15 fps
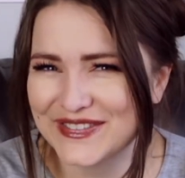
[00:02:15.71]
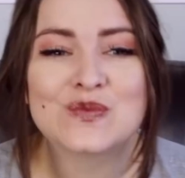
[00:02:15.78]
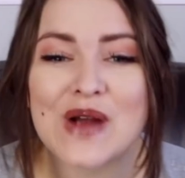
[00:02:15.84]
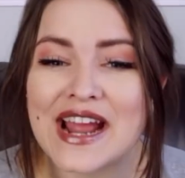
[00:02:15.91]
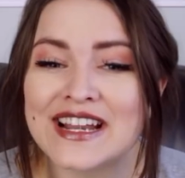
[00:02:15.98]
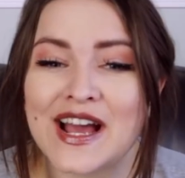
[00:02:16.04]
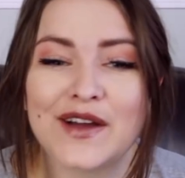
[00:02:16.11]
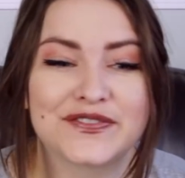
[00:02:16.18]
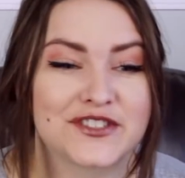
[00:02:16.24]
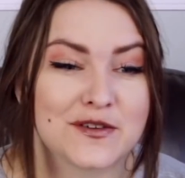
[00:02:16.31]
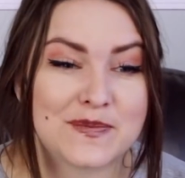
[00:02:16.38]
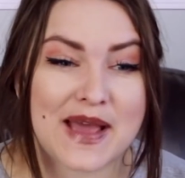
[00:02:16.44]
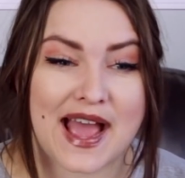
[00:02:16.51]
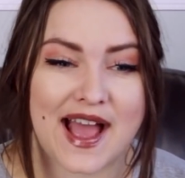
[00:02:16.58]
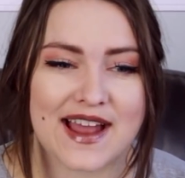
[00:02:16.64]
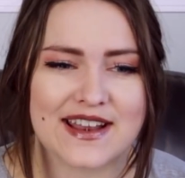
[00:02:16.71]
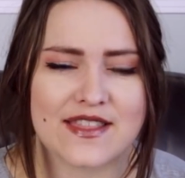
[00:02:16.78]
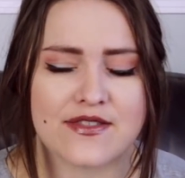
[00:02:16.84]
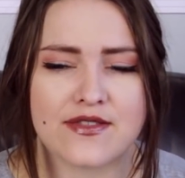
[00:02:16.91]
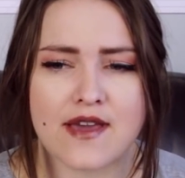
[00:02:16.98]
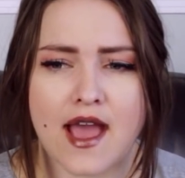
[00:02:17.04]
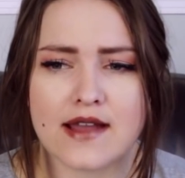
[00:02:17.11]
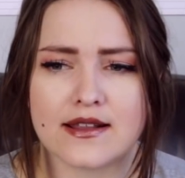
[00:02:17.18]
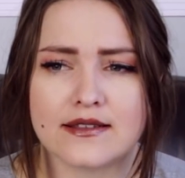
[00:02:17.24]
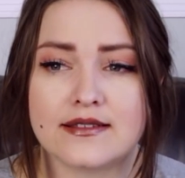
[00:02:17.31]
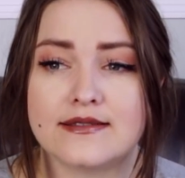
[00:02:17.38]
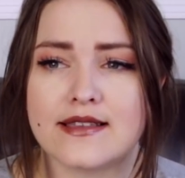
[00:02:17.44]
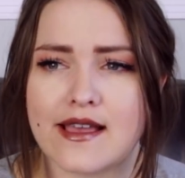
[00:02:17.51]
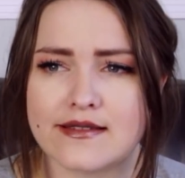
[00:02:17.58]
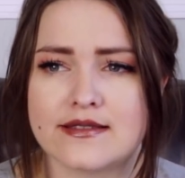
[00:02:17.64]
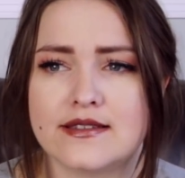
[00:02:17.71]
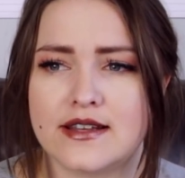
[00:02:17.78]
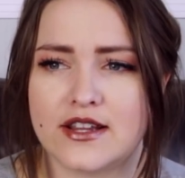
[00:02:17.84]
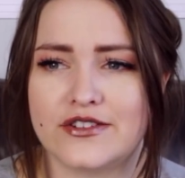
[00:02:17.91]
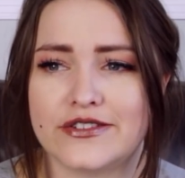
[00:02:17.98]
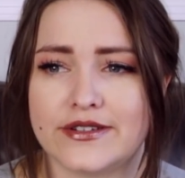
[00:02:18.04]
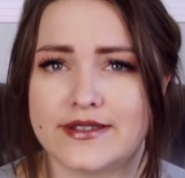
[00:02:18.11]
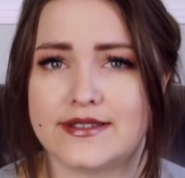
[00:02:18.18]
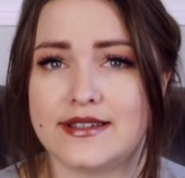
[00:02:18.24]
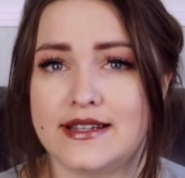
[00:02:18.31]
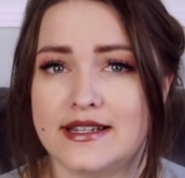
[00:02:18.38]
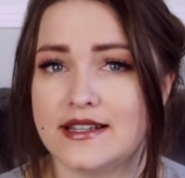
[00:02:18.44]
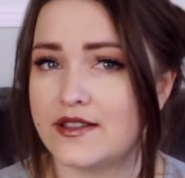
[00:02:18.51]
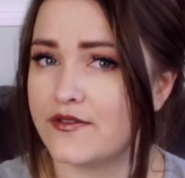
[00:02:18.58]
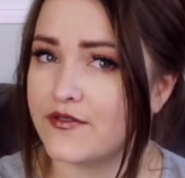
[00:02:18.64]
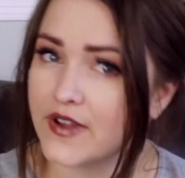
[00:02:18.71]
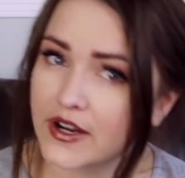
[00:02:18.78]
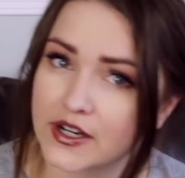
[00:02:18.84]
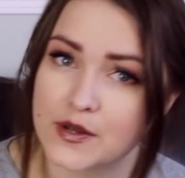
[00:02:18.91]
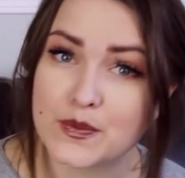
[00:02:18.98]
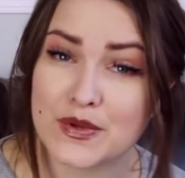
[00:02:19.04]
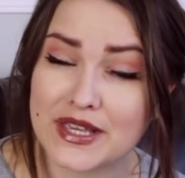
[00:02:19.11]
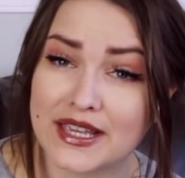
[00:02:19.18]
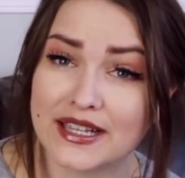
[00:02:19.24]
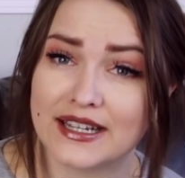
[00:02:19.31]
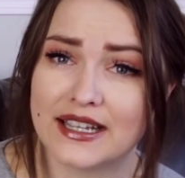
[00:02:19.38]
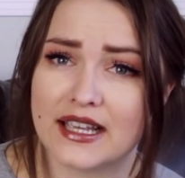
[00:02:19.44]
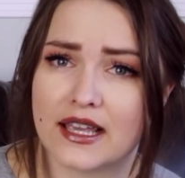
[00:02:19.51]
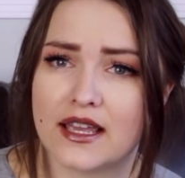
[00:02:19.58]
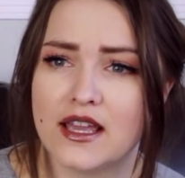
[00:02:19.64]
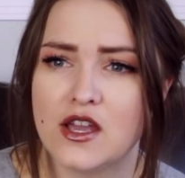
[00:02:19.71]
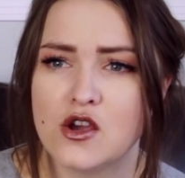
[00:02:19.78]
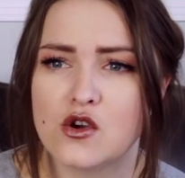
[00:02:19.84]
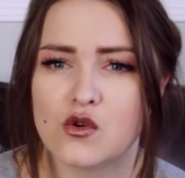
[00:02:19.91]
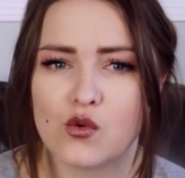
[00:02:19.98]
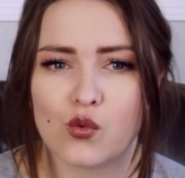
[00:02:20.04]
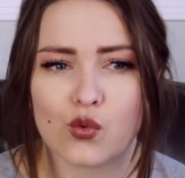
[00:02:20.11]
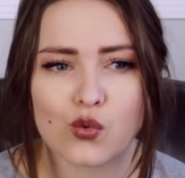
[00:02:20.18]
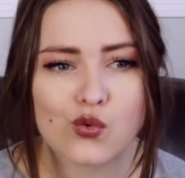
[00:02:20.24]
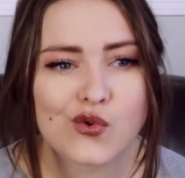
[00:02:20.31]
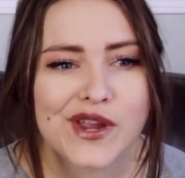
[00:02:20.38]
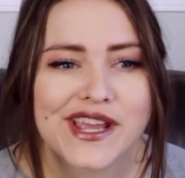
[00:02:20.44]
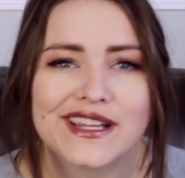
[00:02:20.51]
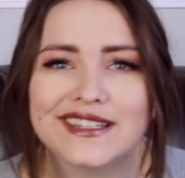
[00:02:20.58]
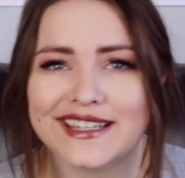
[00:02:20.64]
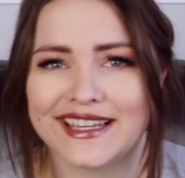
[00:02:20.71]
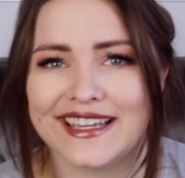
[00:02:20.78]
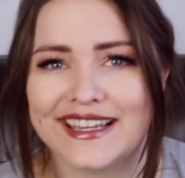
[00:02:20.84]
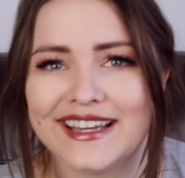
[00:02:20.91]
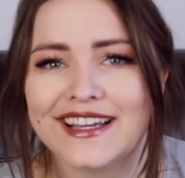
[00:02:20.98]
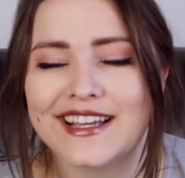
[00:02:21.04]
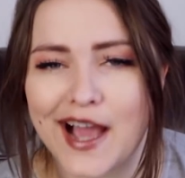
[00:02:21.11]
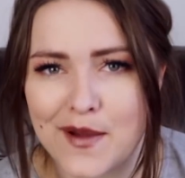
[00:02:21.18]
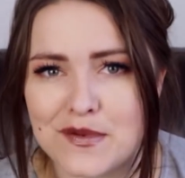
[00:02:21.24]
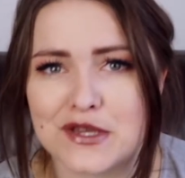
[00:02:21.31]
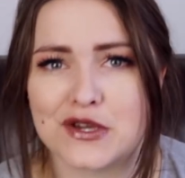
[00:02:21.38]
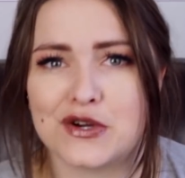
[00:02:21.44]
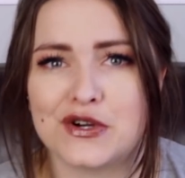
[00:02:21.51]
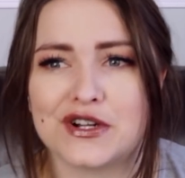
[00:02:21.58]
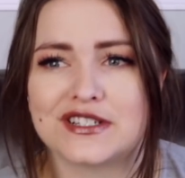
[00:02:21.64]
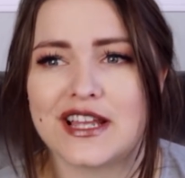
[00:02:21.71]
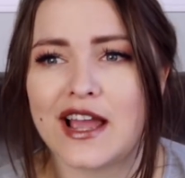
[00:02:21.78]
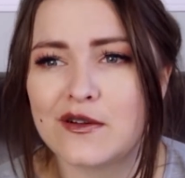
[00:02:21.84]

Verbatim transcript: Right off the bat, that assassination scene in the very beginning really got me hooked.